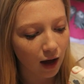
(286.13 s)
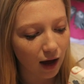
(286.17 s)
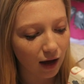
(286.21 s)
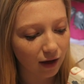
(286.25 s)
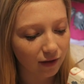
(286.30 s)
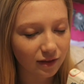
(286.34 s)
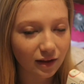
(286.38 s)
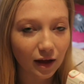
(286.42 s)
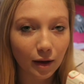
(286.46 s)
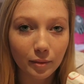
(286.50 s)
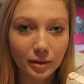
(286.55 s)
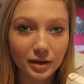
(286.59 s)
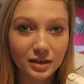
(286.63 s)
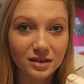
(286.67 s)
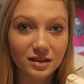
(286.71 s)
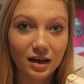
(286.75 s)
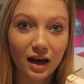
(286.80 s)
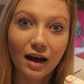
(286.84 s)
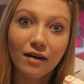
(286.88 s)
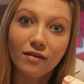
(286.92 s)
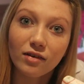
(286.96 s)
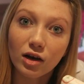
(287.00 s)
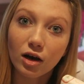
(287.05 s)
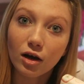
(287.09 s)
and that means I
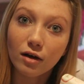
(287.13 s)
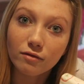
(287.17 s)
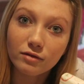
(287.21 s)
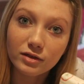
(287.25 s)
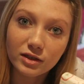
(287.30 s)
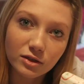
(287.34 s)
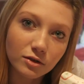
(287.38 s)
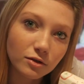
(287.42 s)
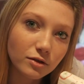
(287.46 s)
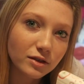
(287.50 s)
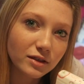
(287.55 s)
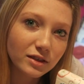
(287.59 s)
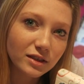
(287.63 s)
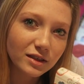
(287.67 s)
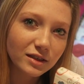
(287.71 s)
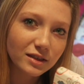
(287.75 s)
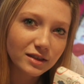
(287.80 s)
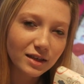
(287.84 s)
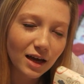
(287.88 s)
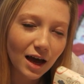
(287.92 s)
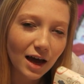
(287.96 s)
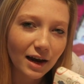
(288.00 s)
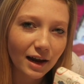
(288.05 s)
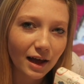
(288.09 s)
have a lot of
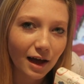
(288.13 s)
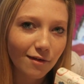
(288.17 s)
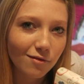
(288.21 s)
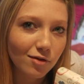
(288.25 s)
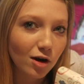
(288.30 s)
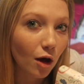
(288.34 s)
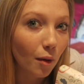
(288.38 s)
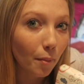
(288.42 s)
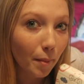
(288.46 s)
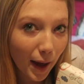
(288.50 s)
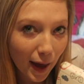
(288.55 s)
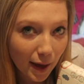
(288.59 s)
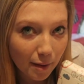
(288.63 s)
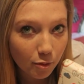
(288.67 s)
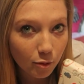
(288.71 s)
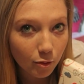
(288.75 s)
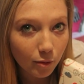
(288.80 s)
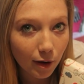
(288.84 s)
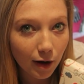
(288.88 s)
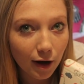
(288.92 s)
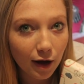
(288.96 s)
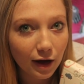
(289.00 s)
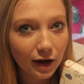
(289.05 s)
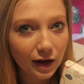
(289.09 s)
resources and I have a lot of
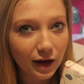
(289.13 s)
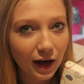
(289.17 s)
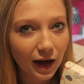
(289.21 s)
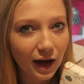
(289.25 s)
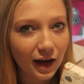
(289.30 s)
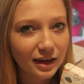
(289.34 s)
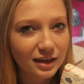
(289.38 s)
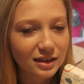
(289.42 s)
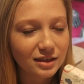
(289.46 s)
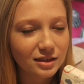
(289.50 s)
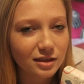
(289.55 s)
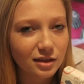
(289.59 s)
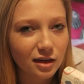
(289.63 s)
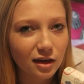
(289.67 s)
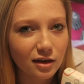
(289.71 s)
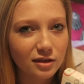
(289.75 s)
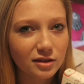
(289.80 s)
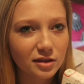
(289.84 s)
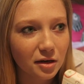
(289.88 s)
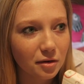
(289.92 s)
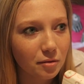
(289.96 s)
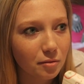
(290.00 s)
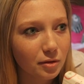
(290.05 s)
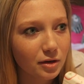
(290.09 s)
paperwork, and I
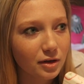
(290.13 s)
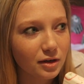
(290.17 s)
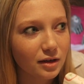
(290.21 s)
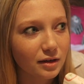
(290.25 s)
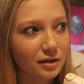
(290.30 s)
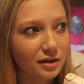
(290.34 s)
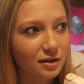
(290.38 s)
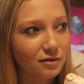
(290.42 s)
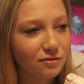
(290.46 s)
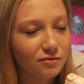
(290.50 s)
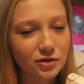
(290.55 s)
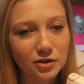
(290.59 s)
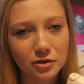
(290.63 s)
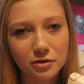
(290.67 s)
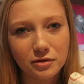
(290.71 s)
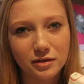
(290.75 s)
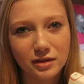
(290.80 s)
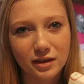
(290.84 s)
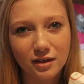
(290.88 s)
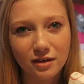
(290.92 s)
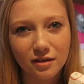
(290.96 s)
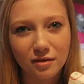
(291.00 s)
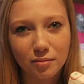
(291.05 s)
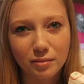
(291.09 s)
don't want to
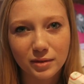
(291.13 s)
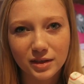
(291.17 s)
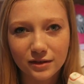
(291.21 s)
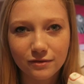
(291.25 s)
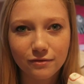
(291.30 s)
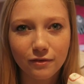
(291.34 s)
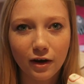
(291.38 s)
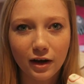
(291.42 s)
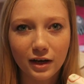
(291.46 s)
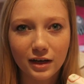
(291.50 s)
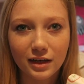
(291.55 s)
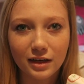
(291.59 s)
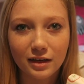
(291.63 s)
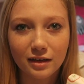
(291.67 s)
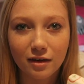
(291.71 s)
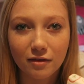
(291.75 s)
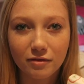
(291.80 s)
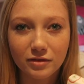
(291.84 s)
confuse it and misfile it.